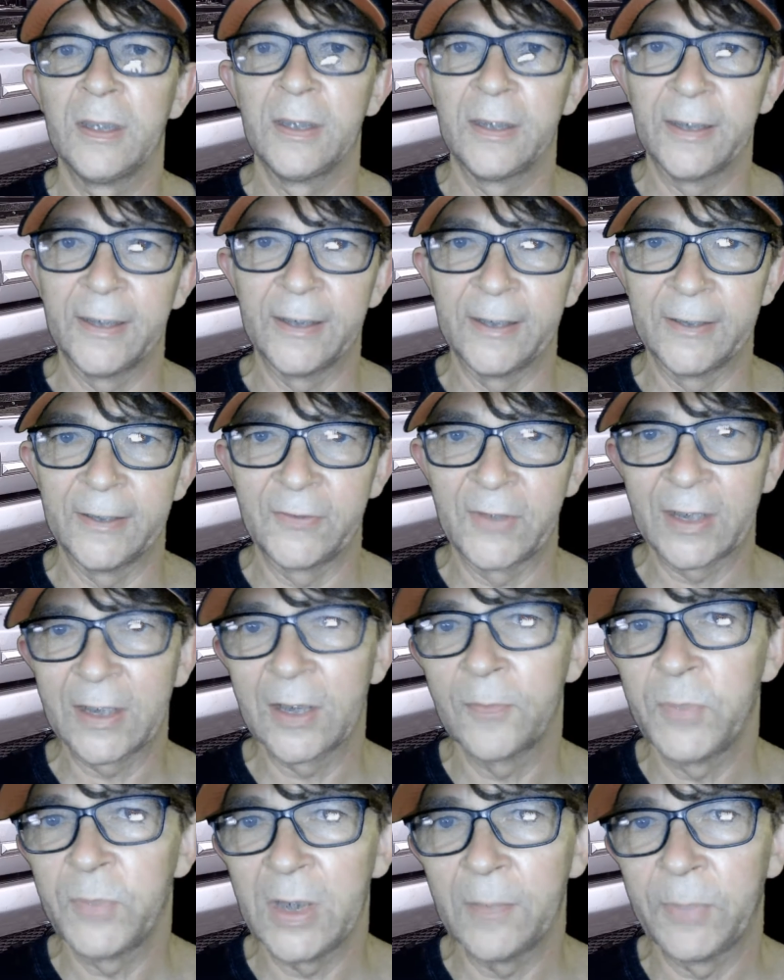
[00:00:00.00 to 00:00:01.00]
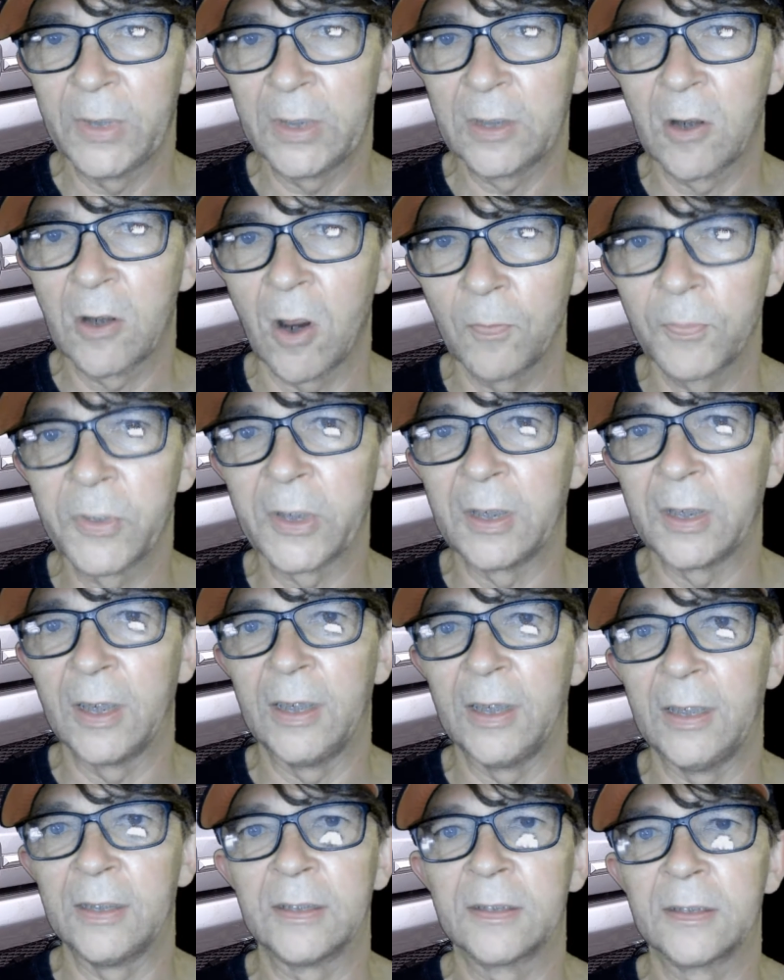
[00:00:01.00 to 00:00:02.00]
That can be a bit
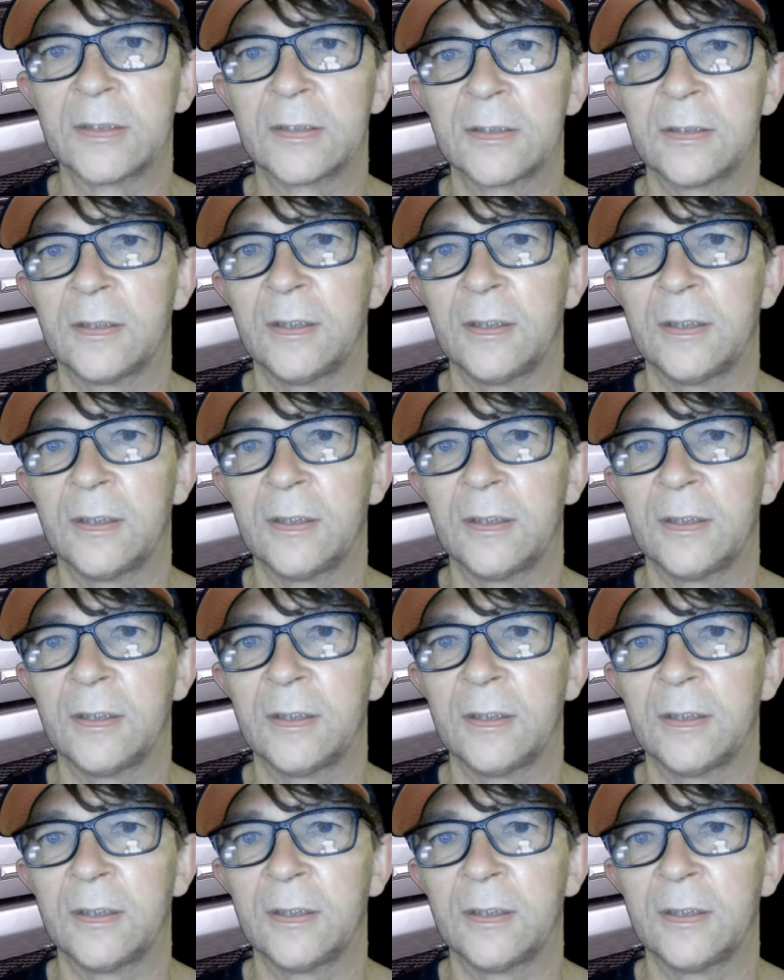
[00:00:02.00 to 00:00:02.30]
complicated.